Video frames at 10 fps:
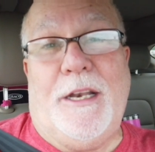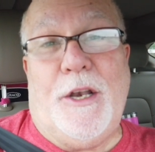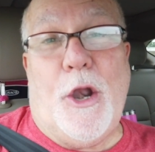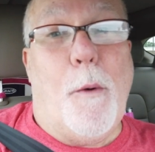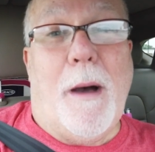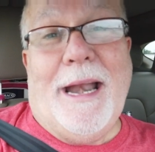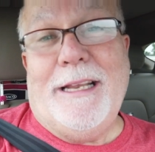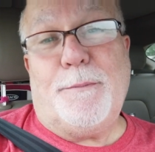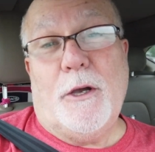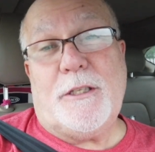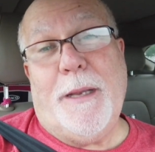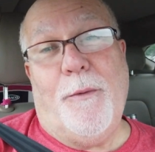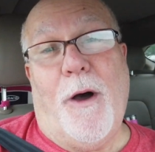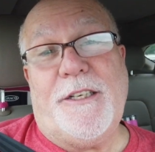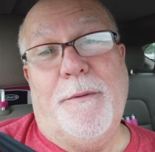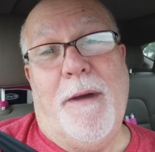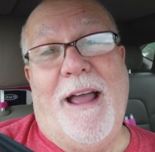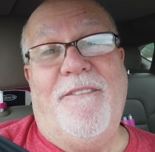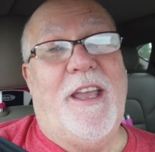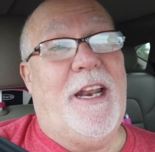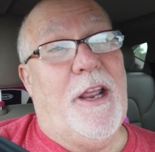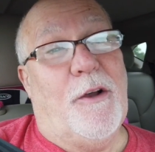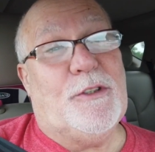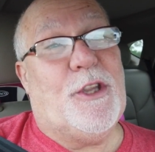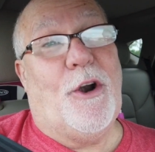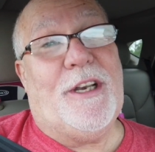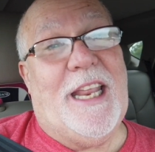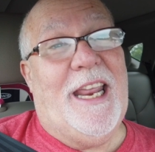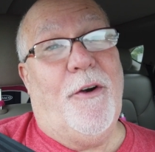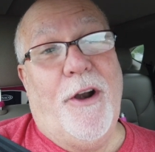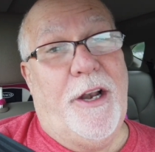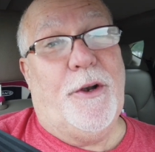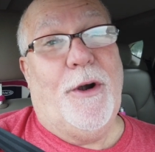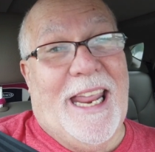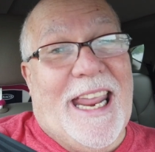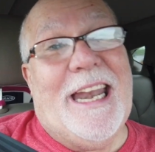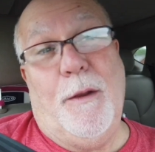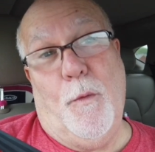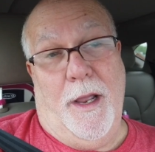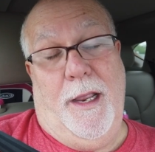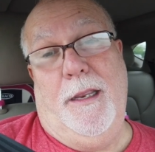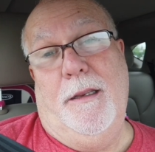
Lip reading: nobody's supposed to be watching my videos 13 or under anyway.